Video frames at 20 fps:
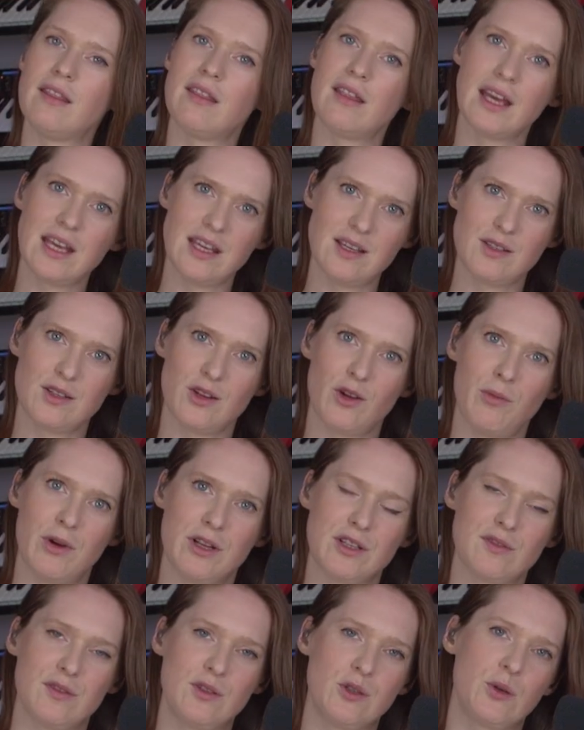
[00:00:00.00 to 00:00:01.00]
Thank you so
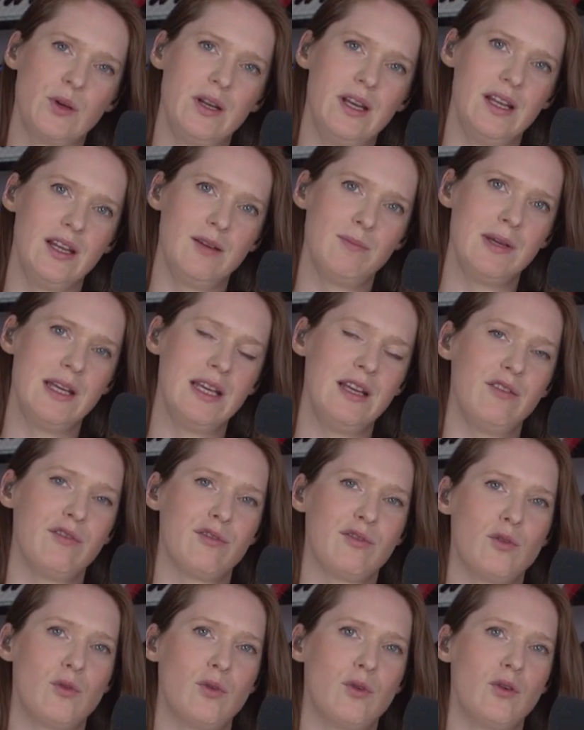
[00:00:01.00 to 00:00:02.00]
much for joining me
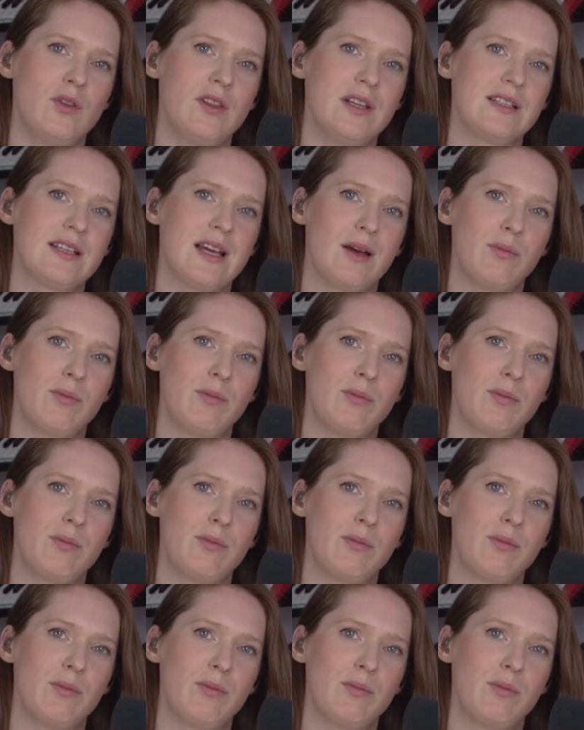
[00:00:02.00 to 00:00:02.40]
for this